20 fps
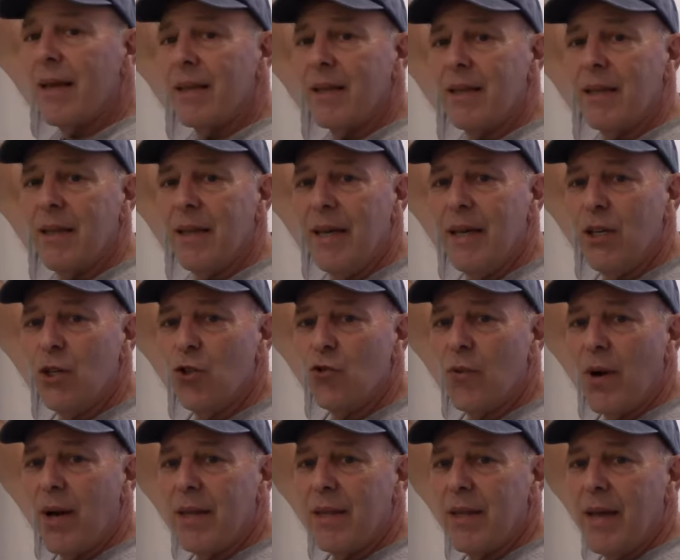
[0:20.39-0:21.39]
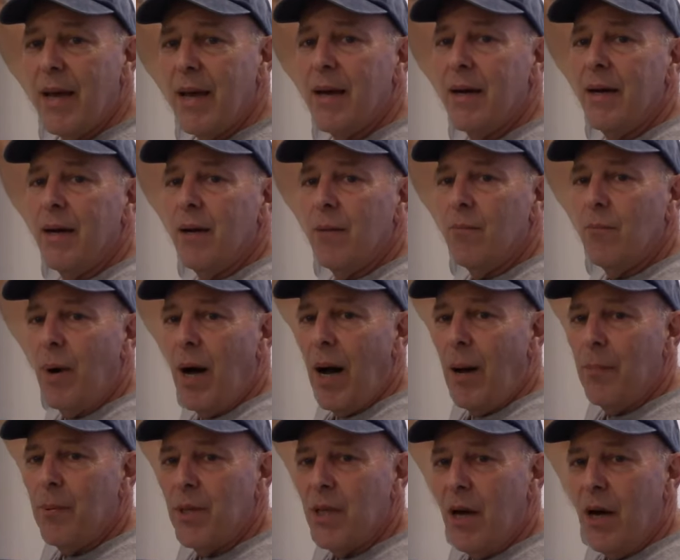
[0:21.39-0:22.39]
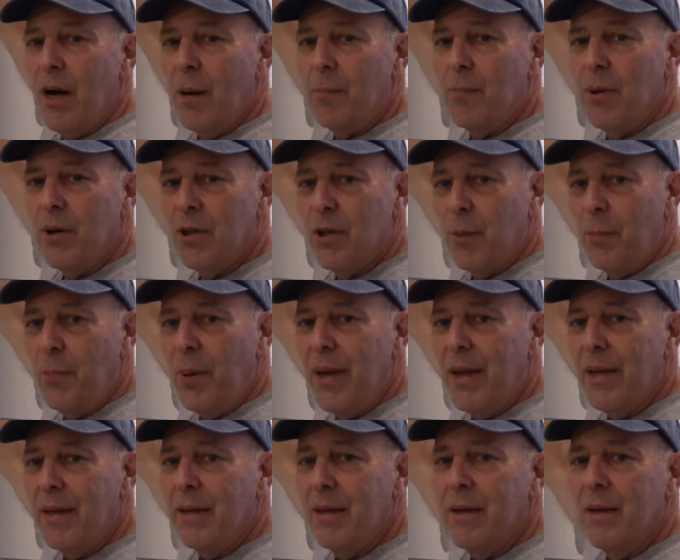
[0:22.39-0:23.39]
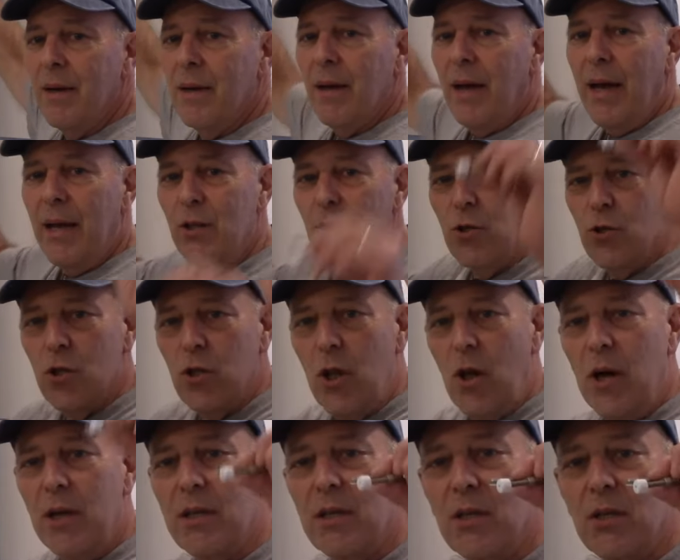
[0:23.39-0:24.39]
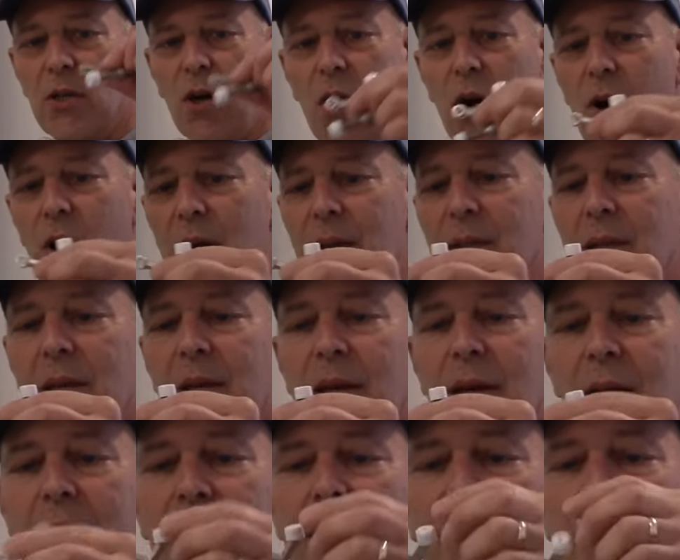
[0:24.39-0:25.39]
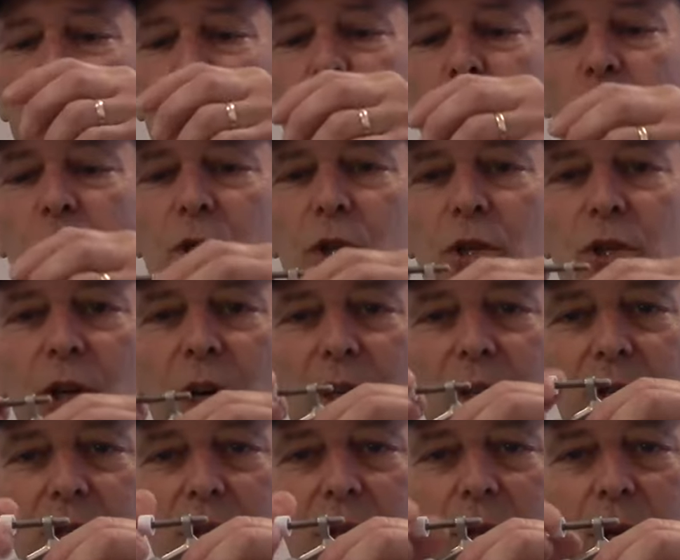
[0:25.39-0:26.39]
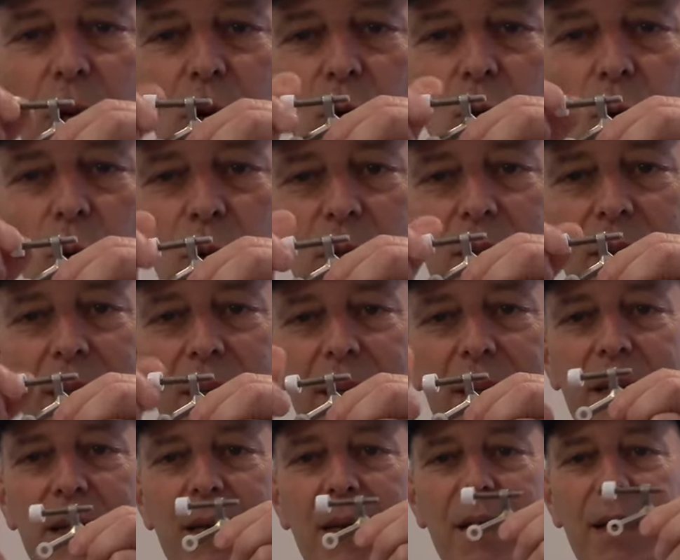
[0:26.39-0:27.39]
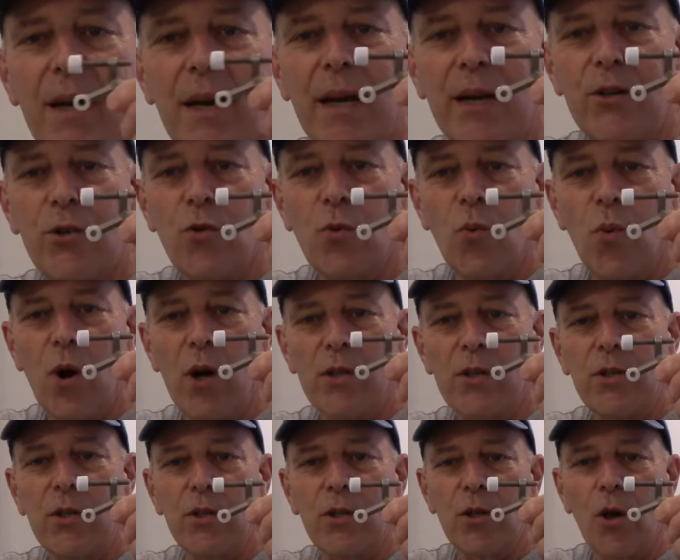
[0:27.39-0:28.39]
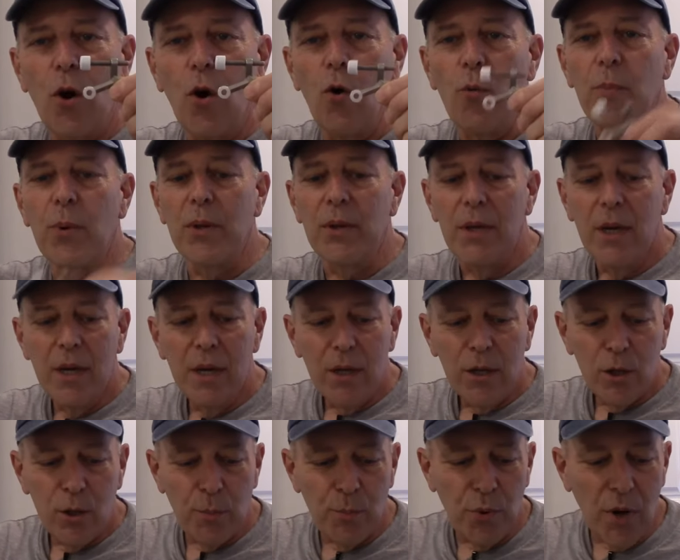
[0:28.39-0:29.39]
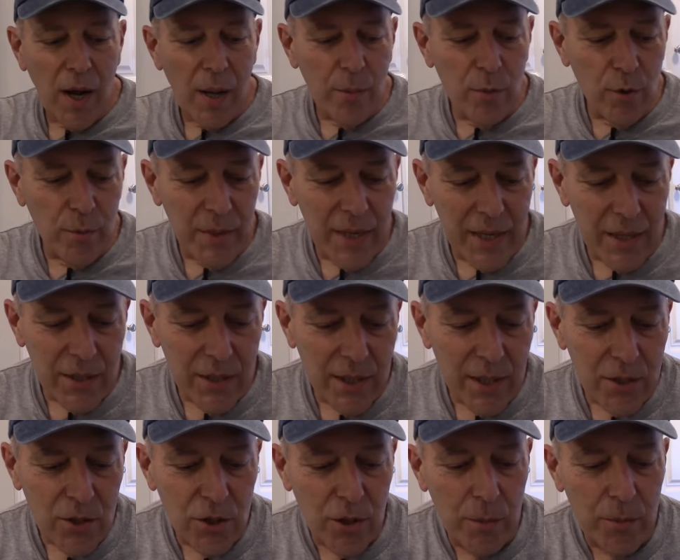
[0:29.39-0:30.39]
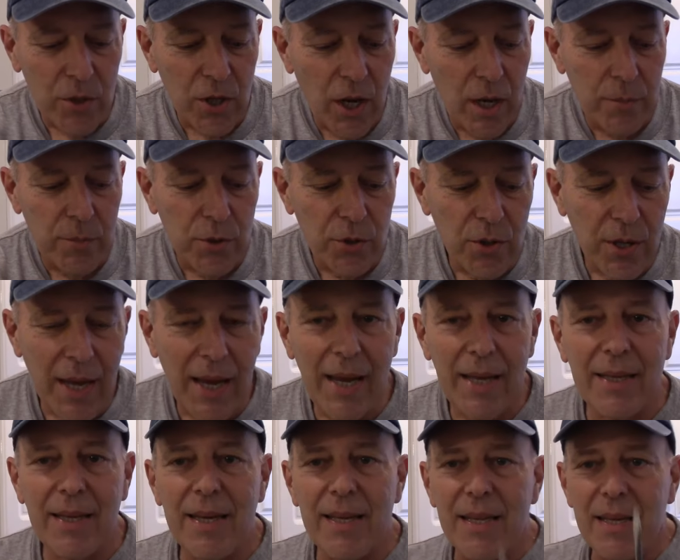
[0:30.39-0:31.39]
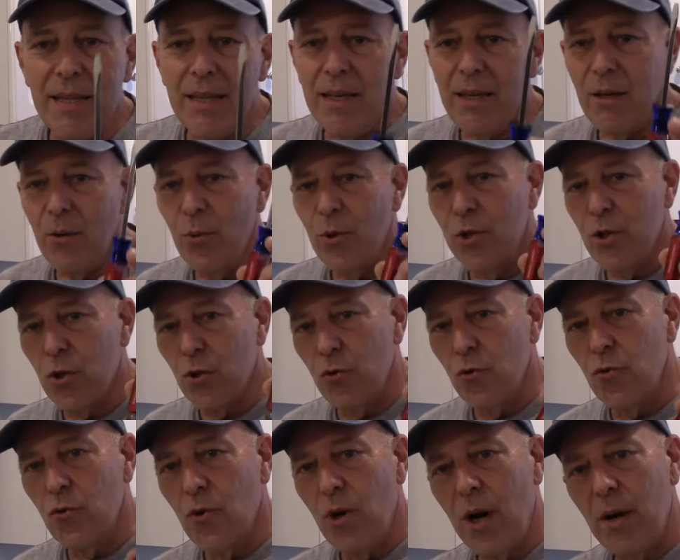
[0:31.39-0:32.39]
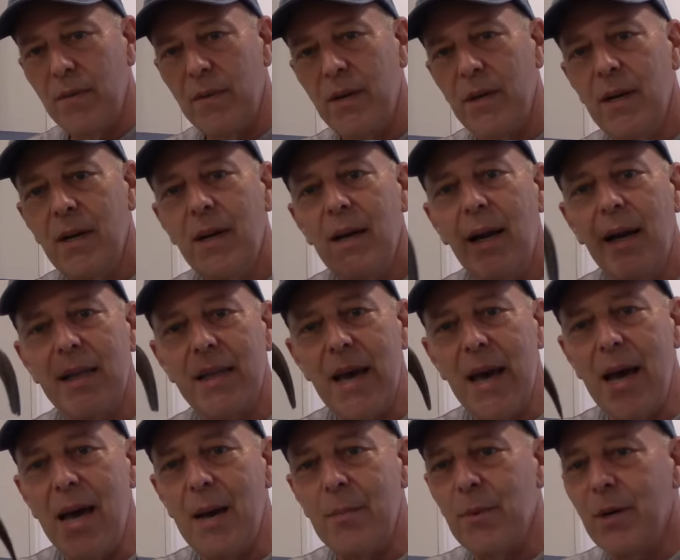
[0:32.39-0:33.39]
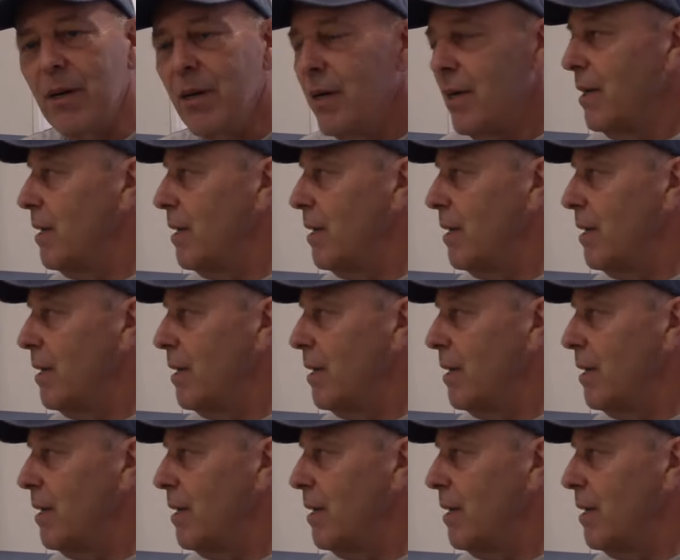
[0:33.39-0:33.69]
little hinge right there, pop it up the pin, and you slide this on, and then you would adjust it accordingly as you wanted it to open. The problem is that sometimes you can't get in here with a screwdriver and a hammer